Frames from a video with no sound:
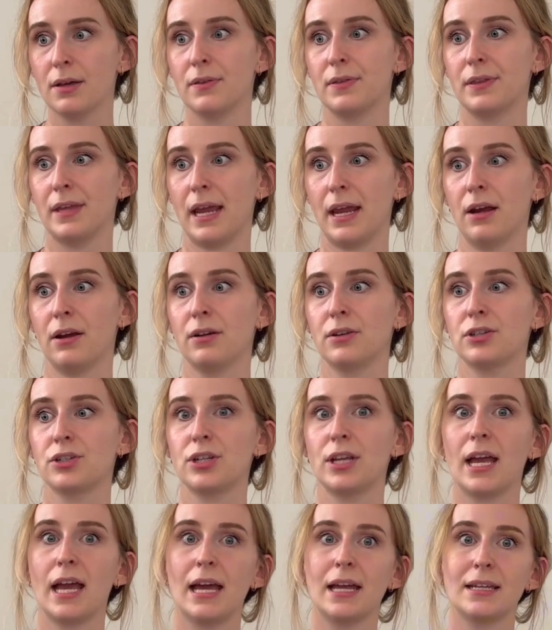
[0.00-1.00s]
There she
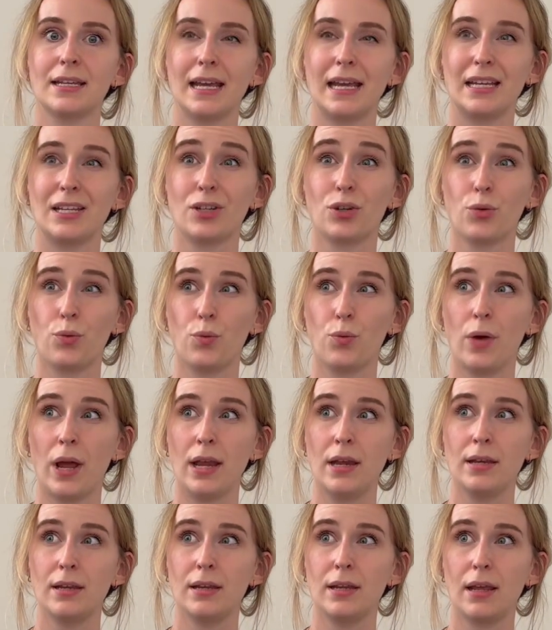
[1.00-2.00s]
had a
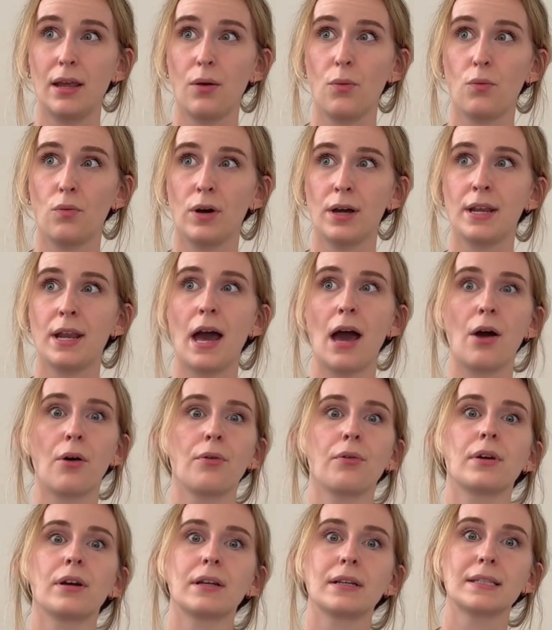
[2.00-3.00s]
21
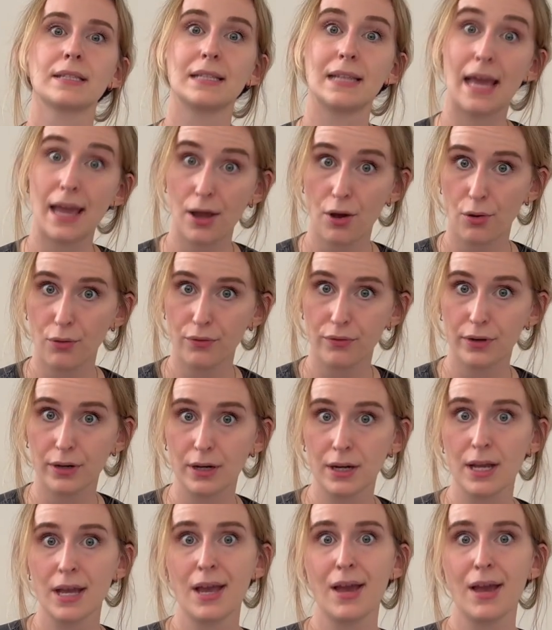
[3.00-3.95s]
hours layover,